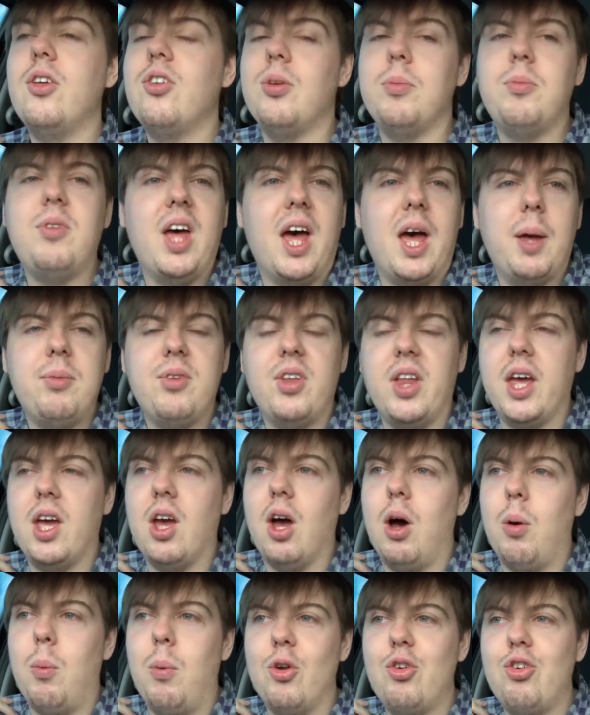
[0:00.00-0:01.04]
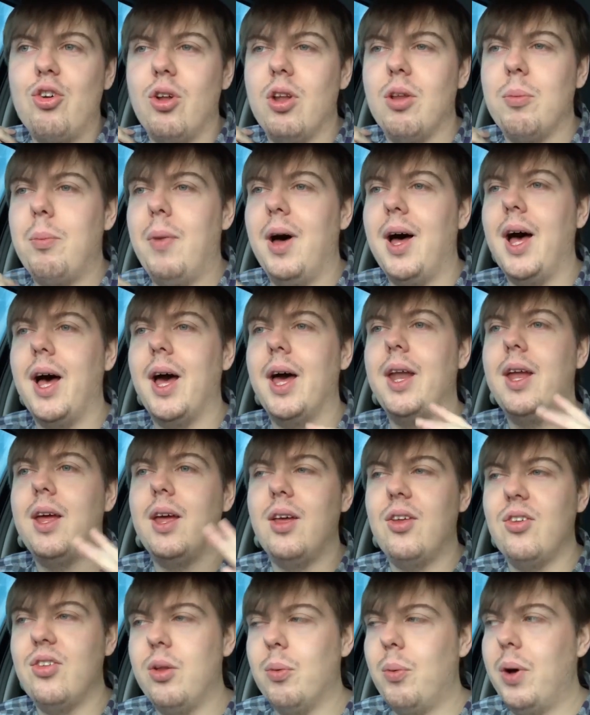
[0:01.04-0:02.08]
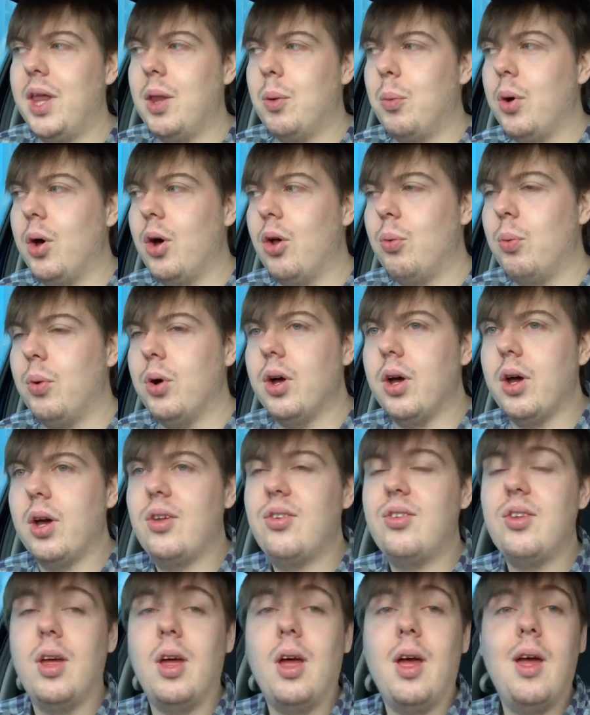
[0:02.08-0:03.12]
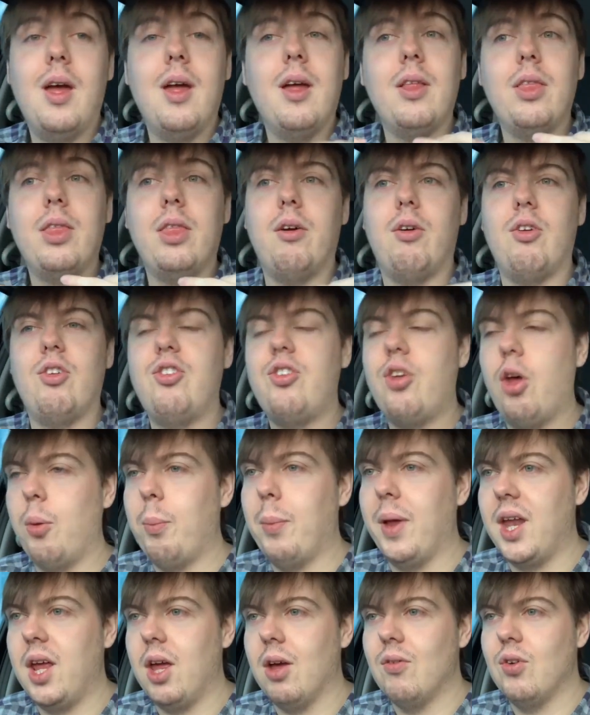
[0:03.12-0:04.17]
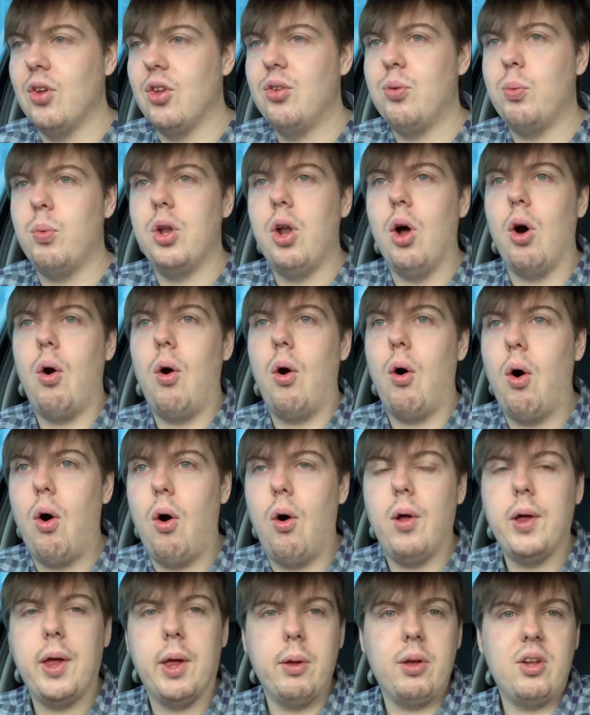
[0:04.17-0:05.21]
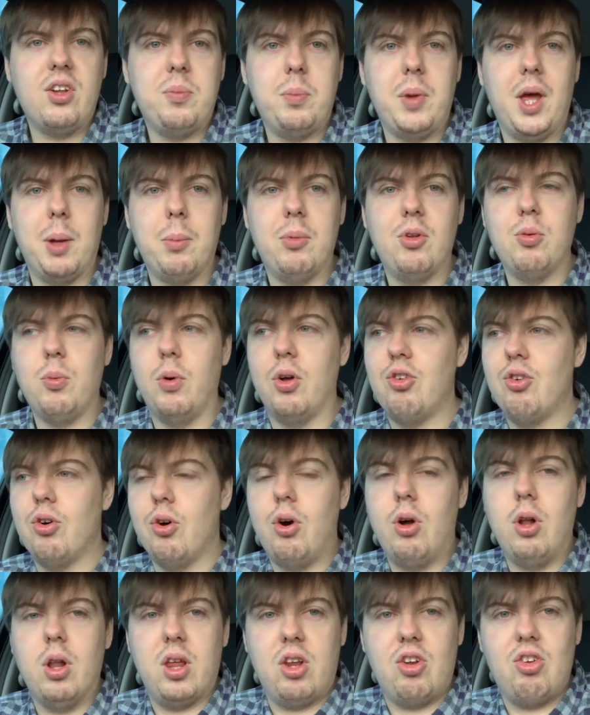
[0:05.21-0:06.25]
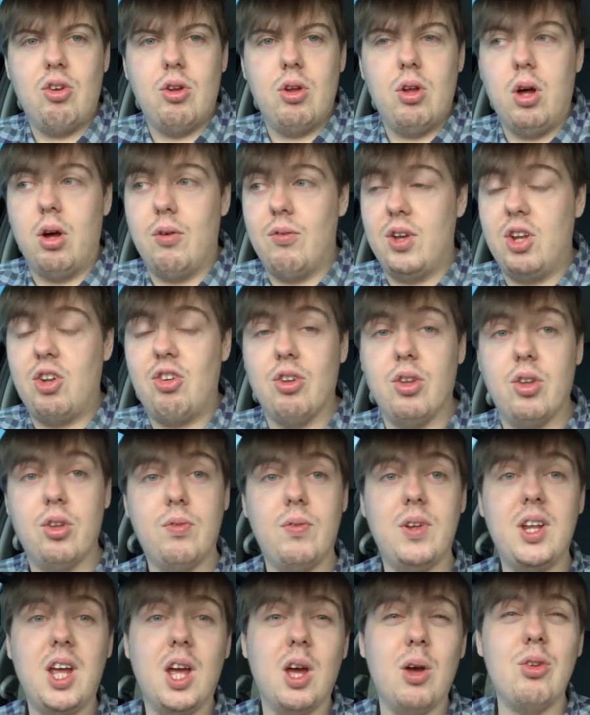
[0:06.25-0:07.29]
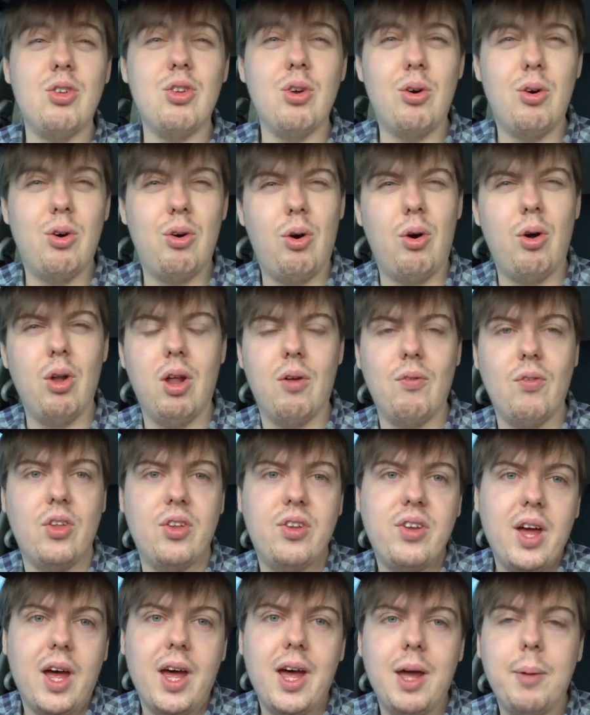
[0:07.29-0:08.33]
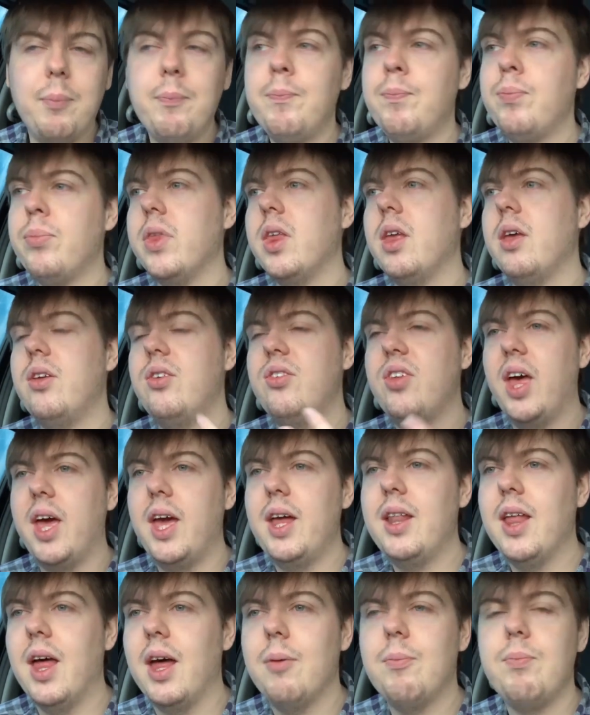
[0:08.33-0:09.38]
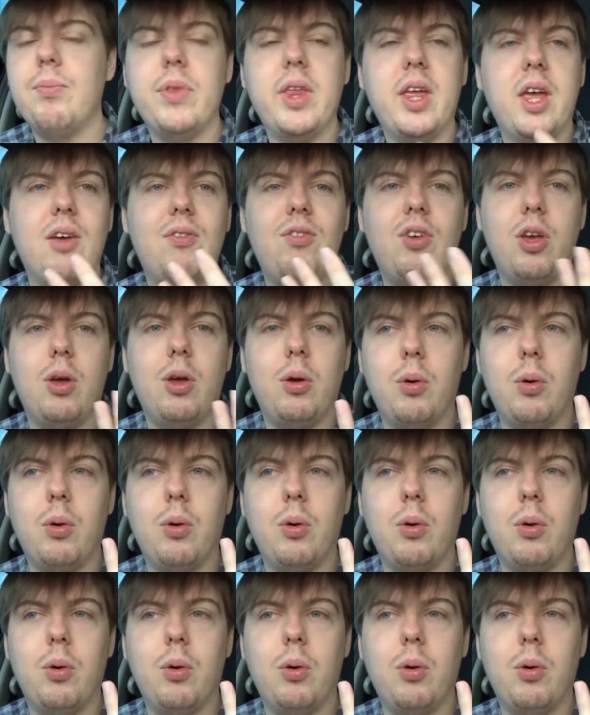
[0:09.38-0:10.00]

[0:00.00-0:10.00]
sometimes they can't watch all of mine? It's the way the world works. There are so many of us, we're not all going to be able to watch all each of each other's videos all of the time. Saying that, if